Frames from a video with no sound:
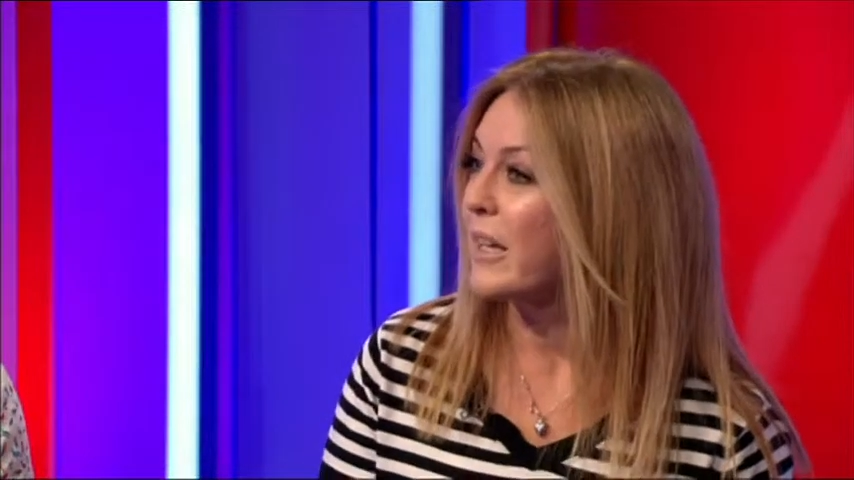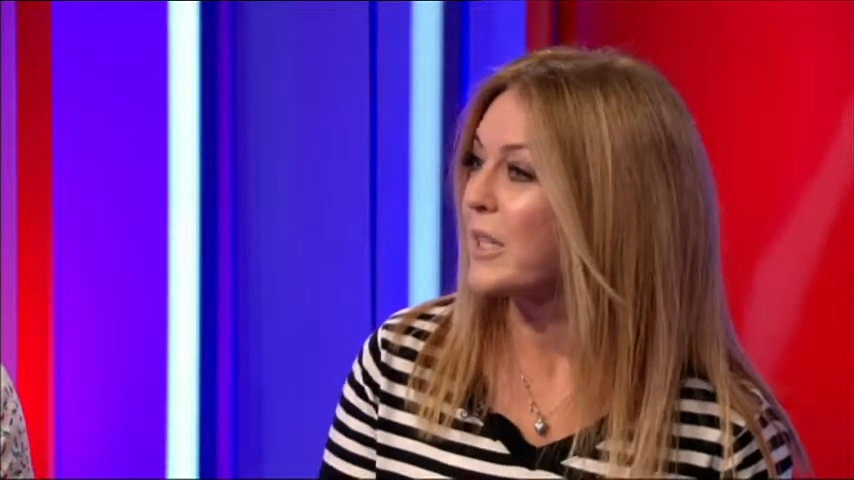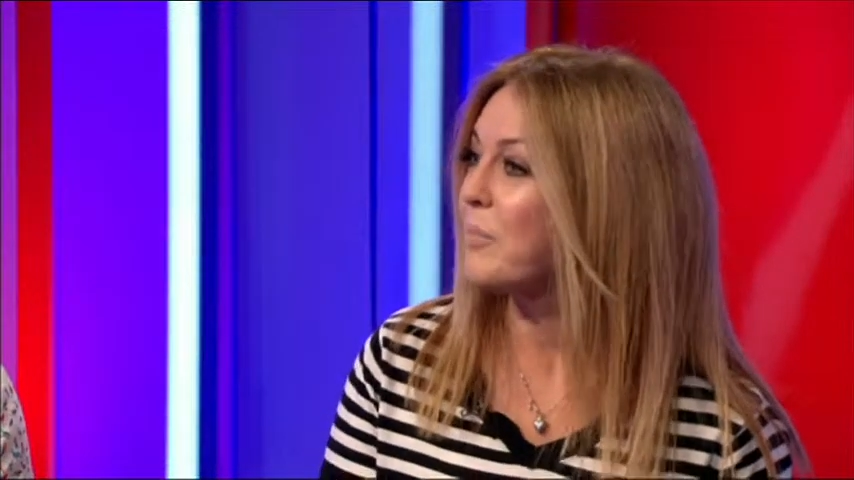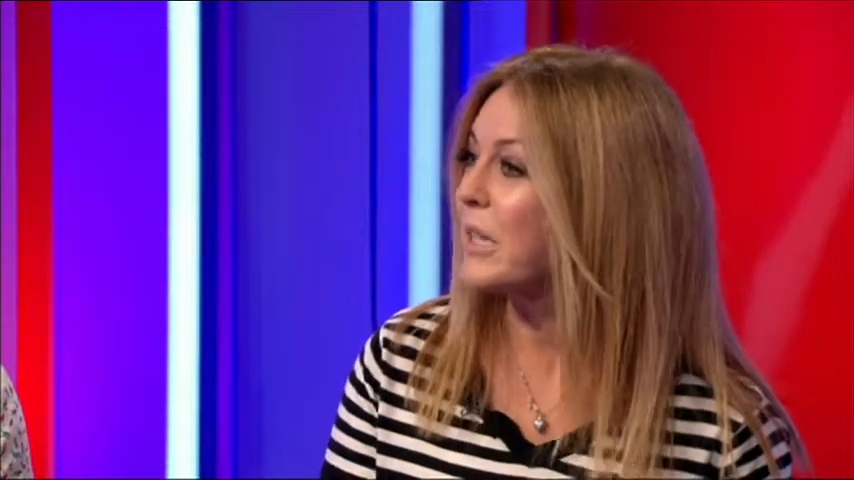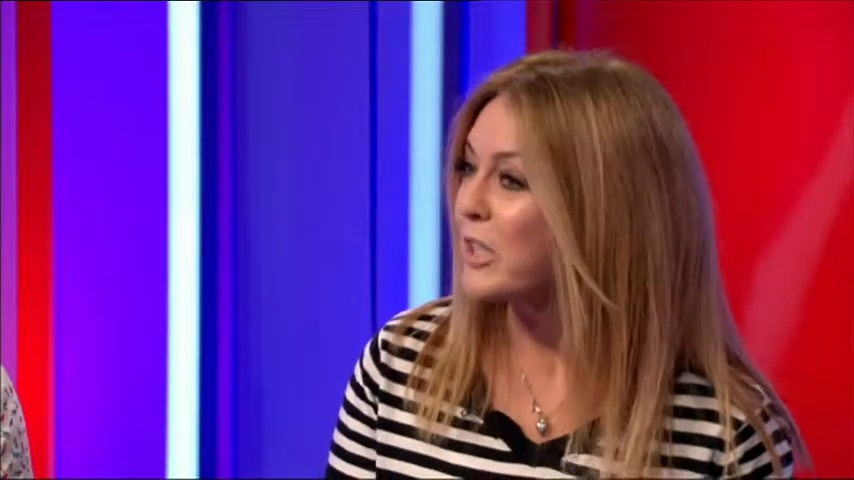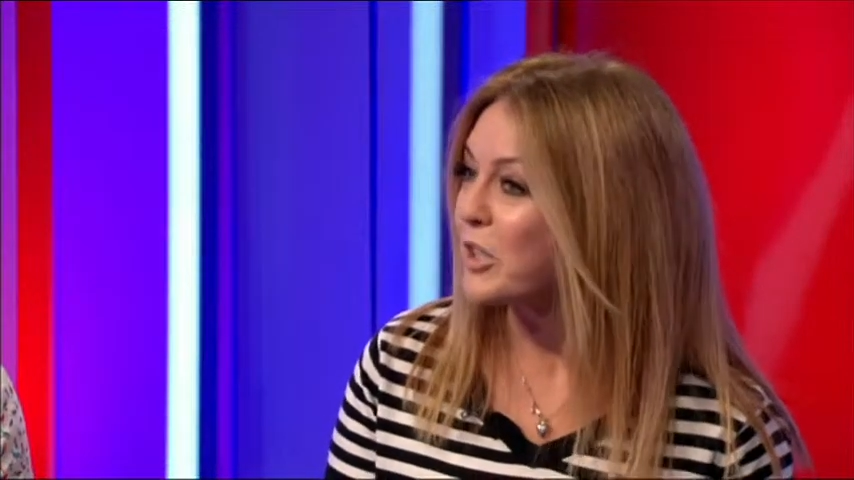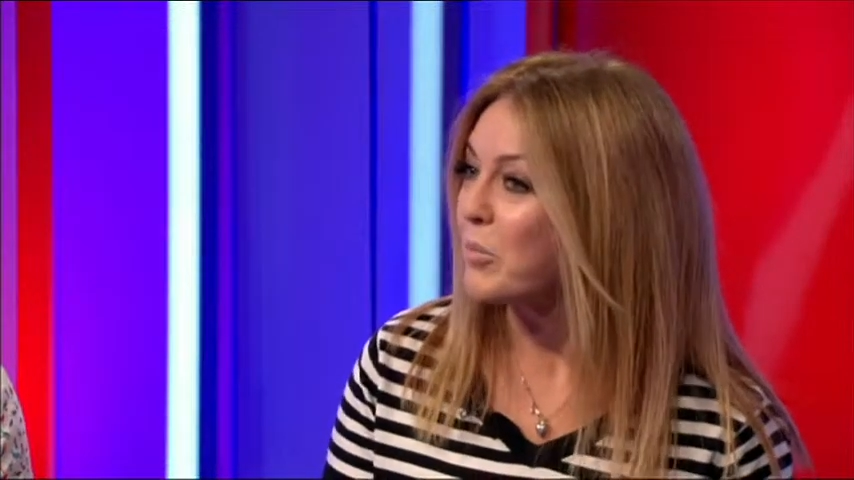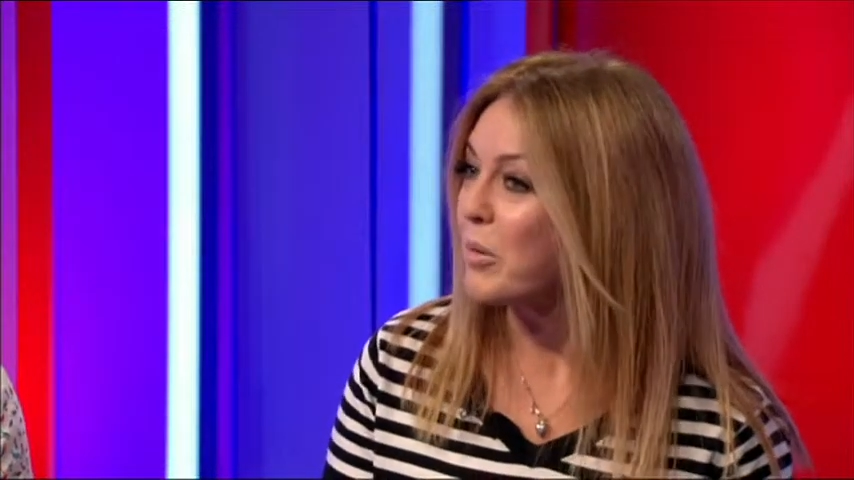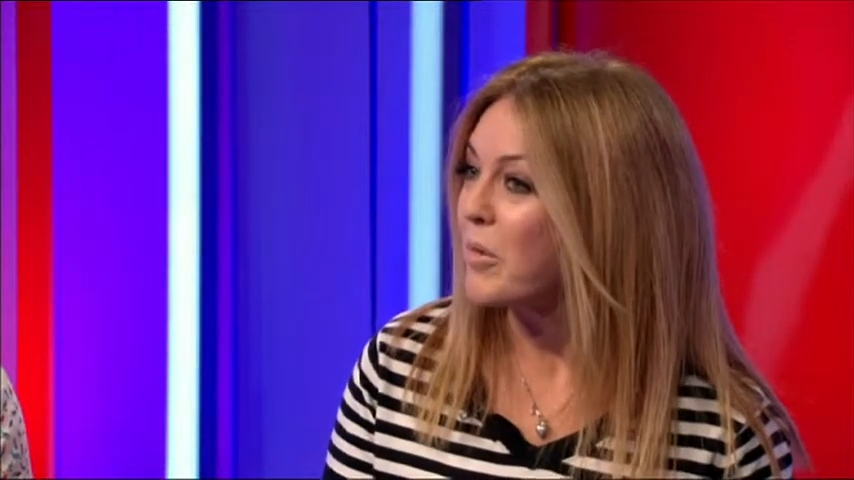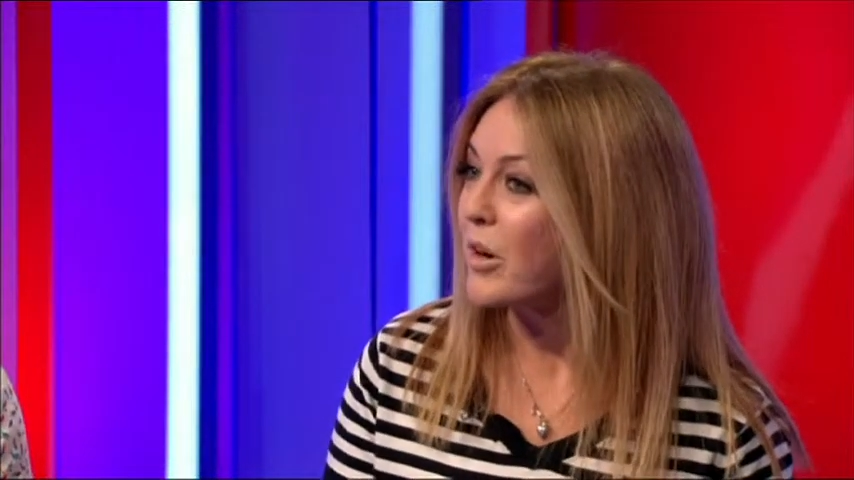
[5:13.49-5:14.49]
as mini
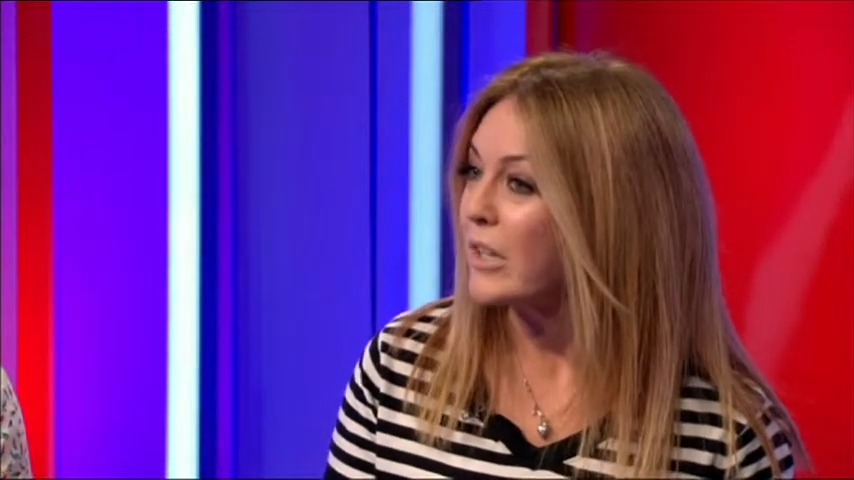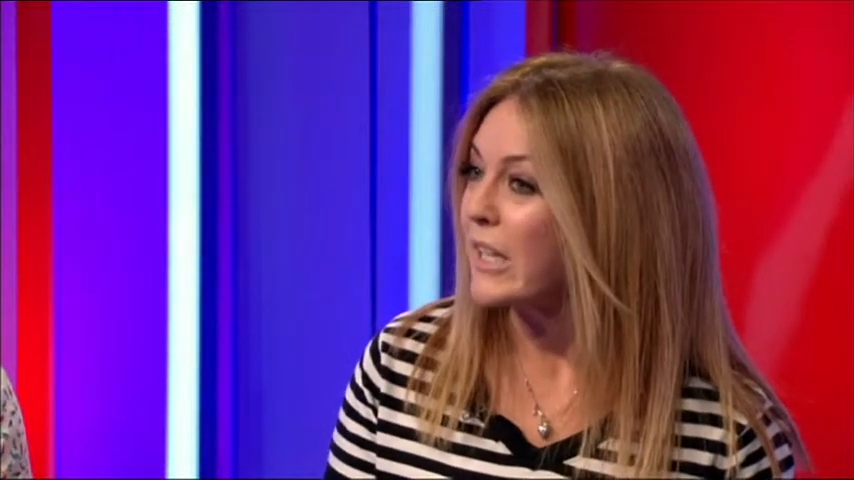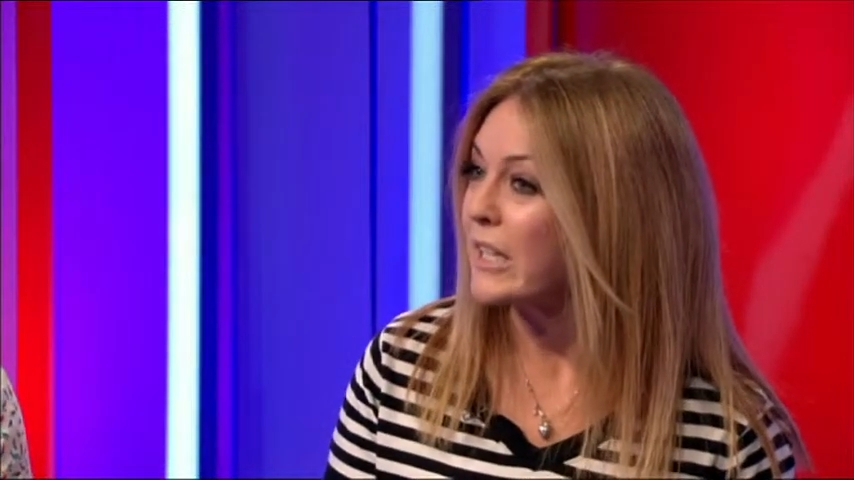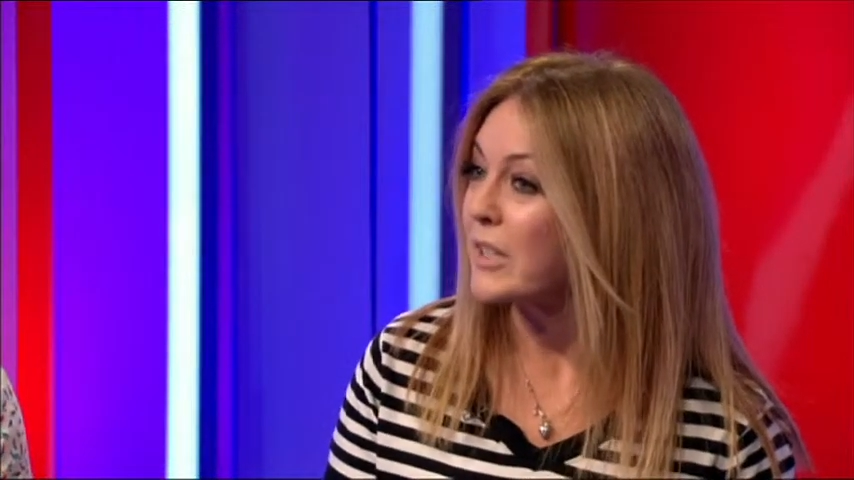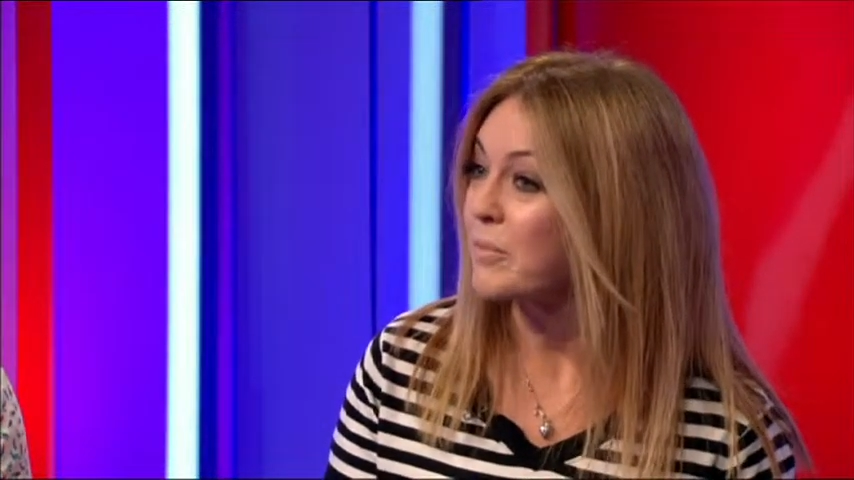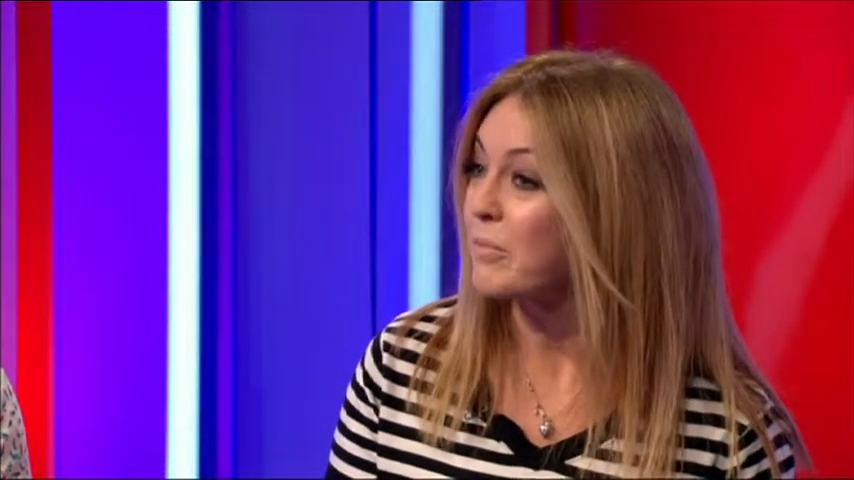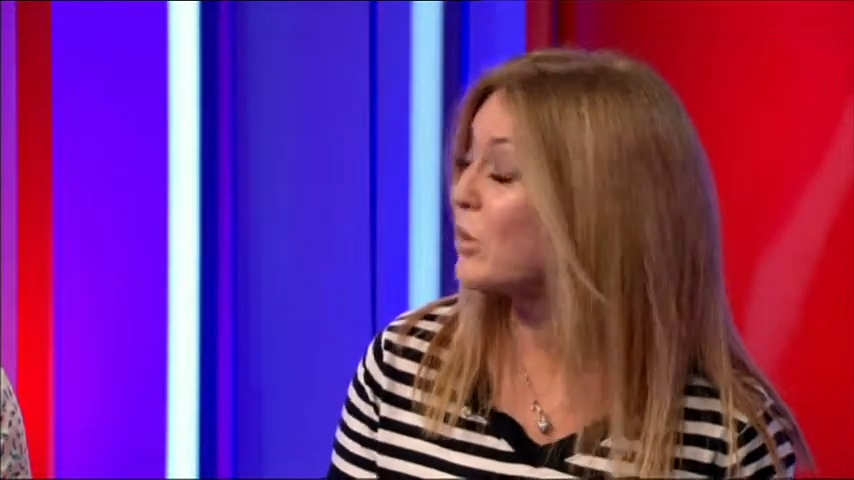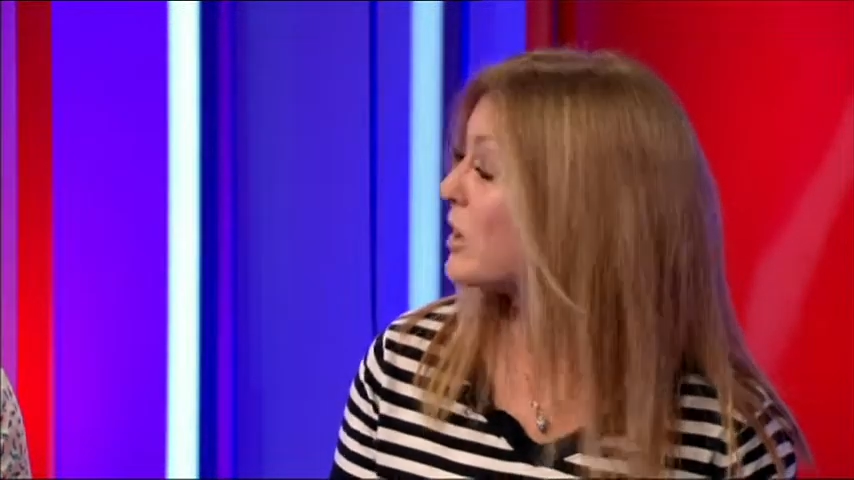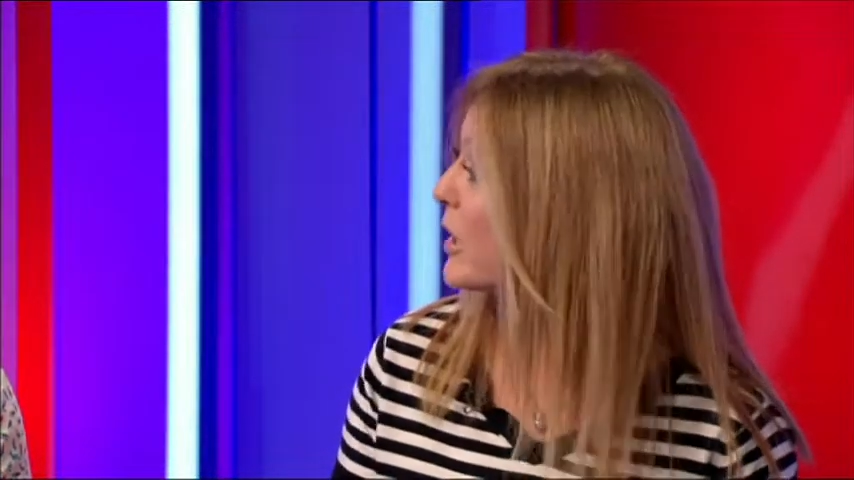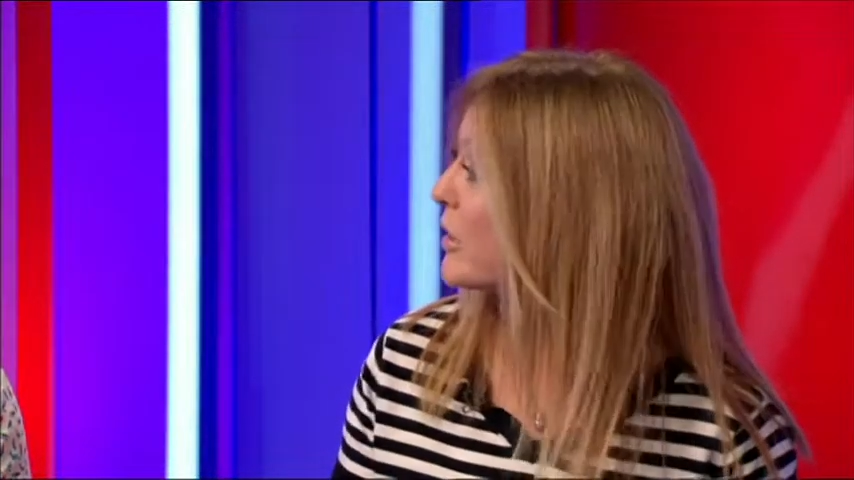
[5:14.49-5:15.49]
supermarkets,
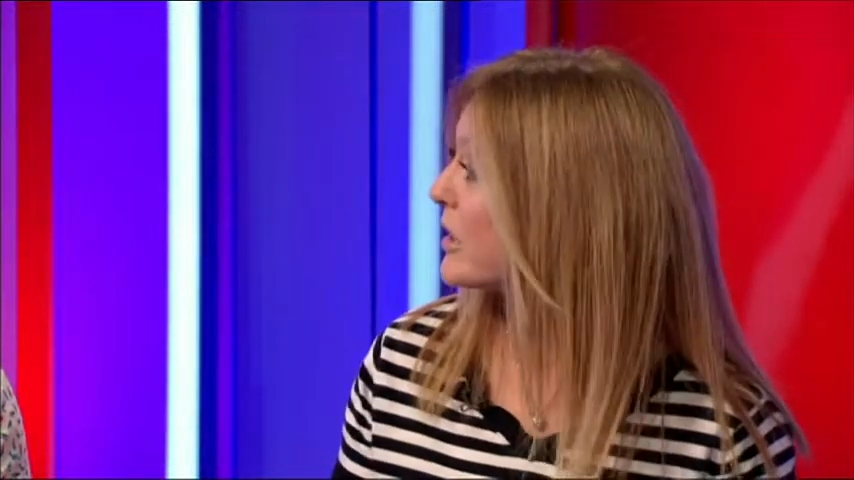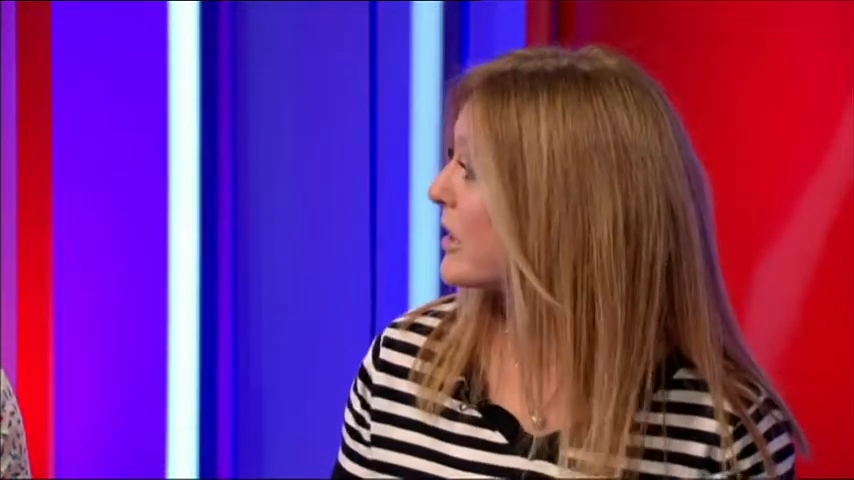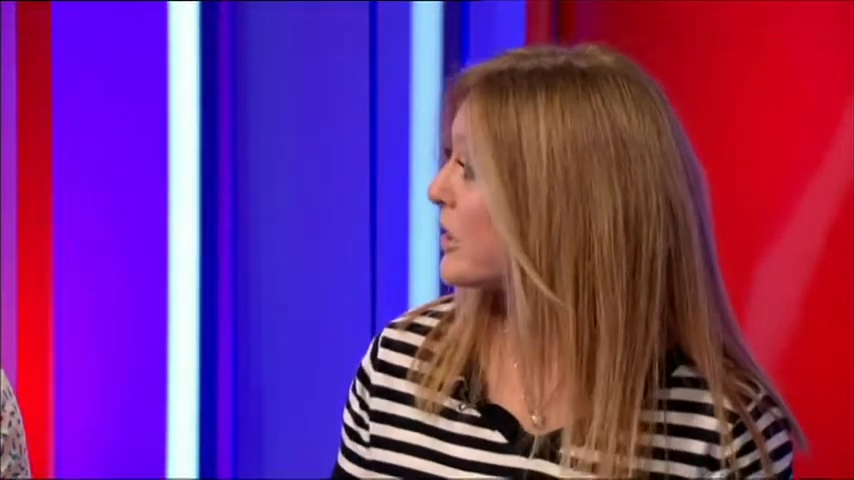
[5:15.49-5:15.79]
bulldozed as